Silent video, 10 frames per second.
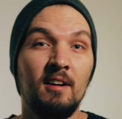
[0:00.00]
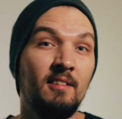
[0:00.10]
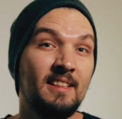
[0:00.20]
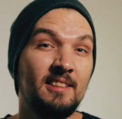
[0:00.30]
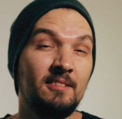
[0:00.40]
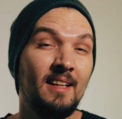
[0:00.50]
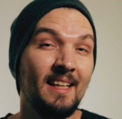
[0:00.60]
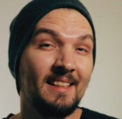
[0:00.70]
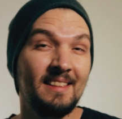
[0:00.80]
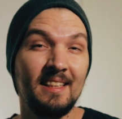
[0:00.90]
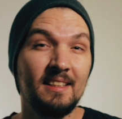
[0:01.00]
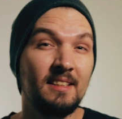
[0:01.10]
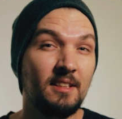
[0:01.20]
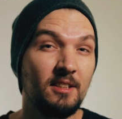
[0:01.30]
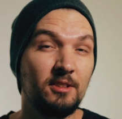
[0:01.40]
Alright, so like I said
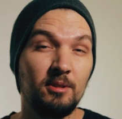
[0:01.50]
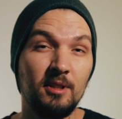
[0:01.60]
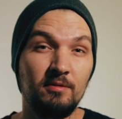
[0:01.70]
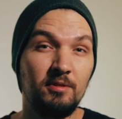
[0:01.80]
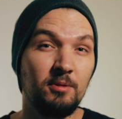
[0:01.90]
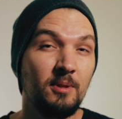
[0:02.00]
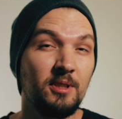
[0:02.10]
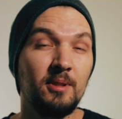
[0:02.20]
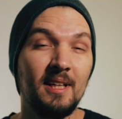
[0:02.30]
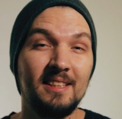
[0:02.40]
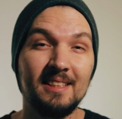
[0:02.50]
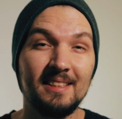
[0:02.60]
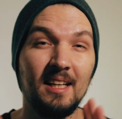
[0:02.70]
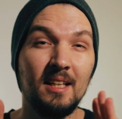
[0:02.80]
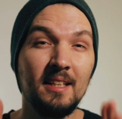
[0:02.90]
in the intro, if you wish you had
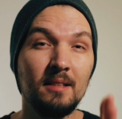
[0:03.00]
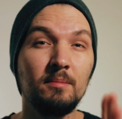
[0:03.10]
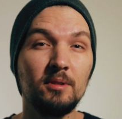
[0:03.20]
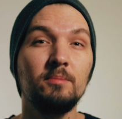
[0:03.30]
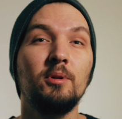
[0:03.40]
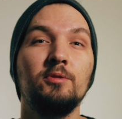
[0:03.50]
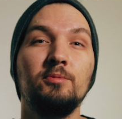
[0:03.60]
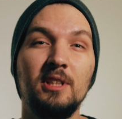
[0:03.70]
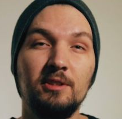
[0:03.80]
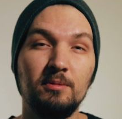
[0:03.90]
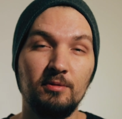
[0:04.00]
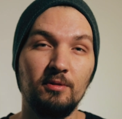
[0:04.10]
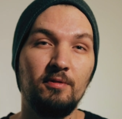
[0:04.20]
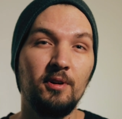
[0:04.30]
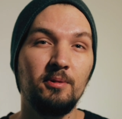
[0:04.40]
just a little bit more reach with
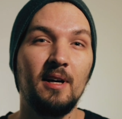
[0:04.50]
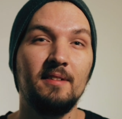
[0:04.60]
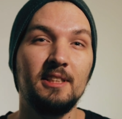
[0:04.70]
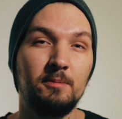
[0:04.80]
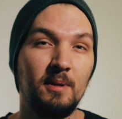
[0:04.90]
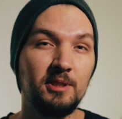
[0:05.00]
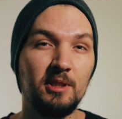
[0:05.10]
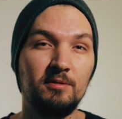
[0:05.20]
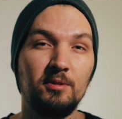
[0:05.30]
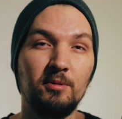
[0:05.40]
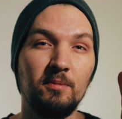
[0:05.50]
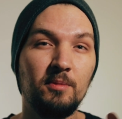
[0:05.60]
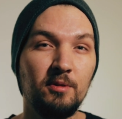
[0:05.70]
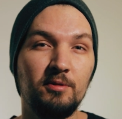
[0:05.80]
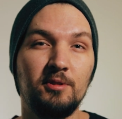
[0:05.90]
your photographs, especially if you're doing
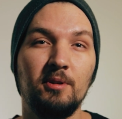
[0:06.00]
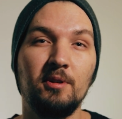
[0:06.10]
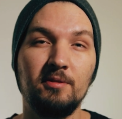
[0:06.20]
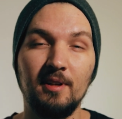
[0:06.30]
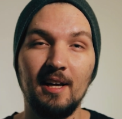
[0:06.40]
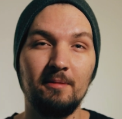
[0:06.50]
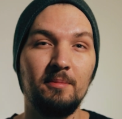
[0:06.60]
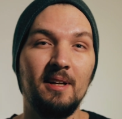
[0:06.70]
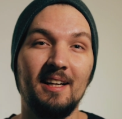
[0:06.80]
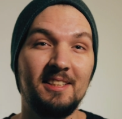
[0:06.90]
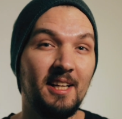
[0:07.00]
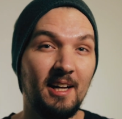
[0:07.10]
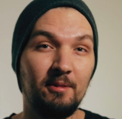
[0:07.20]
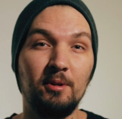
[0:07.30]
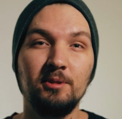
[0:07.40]
moon photography like me, like
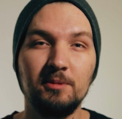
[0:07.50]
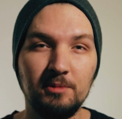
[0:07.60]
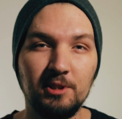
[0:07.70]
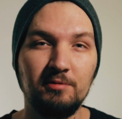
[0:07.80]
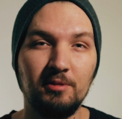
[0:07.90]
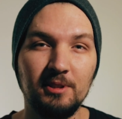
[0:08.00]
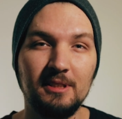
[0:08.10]
check out those images for